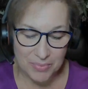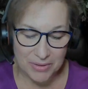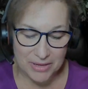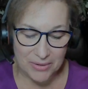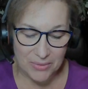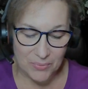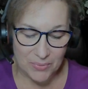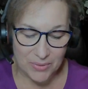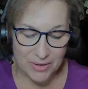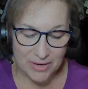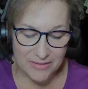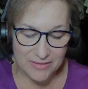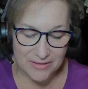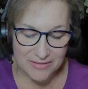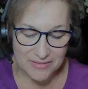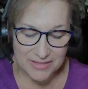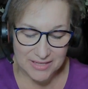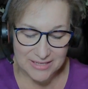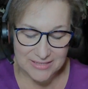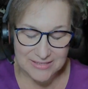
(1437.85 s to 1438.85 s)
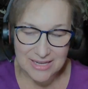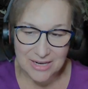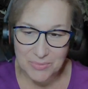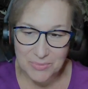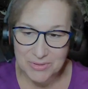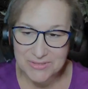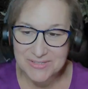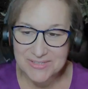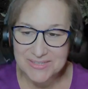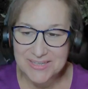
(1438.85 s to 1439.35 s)
But one of the things I
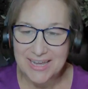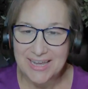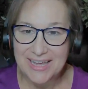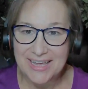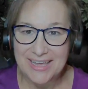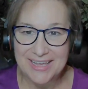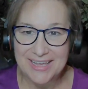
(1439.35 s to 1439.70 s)
will say